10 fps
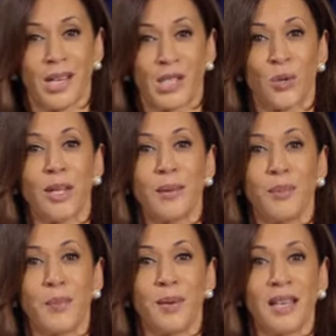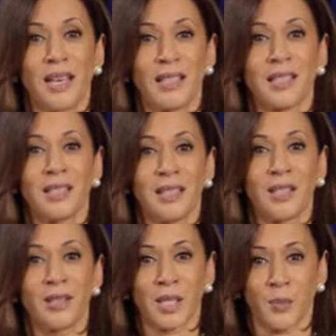So let me be as
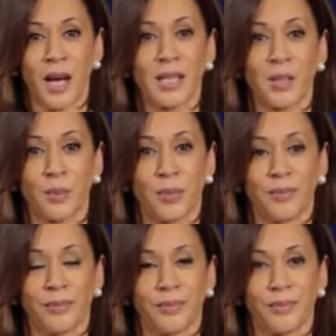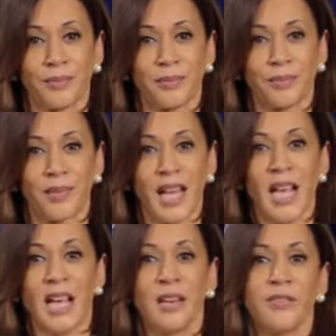clear as possible.
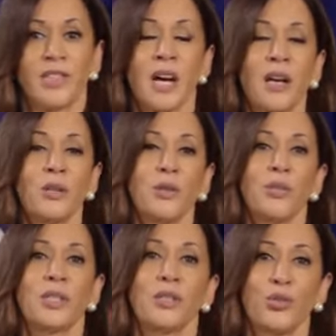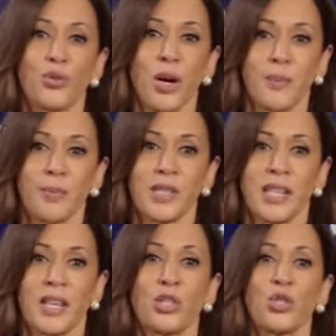If Donald
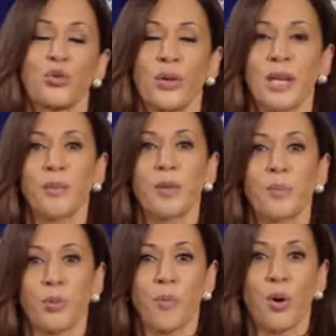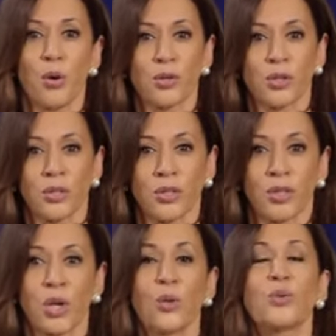Trump's extreme proposal
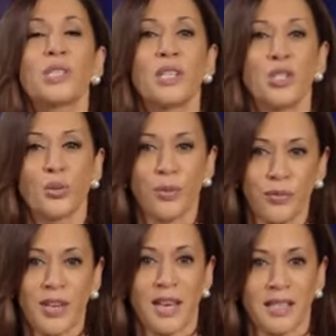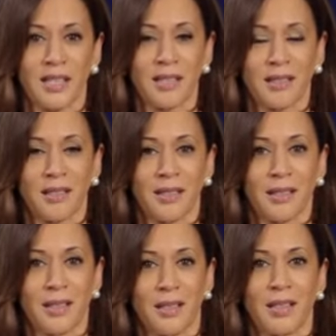goes into effect,
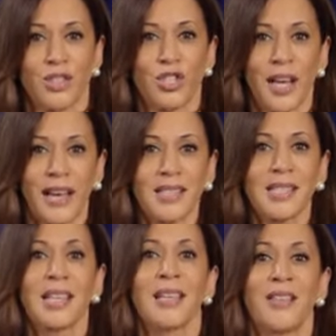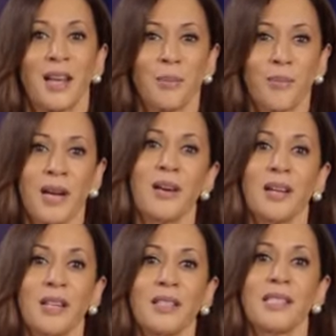the checks that
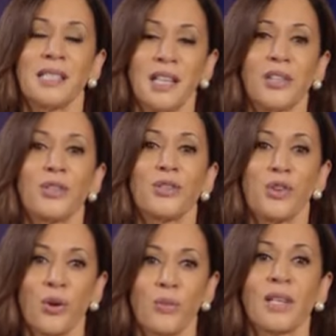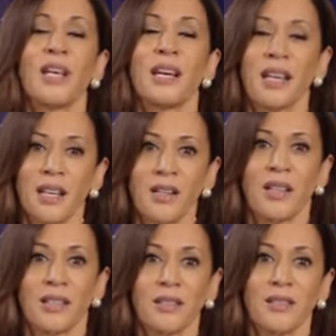American seniors are relying
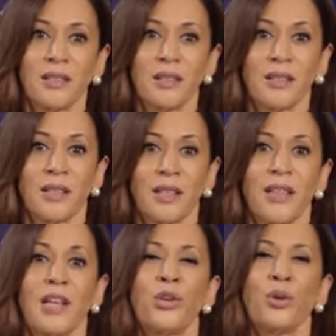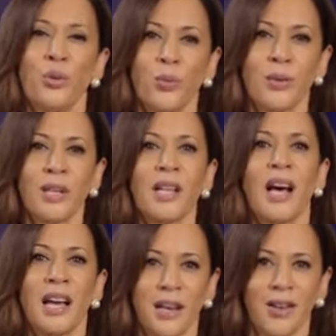on, that you
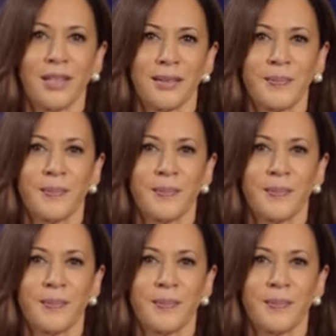rely on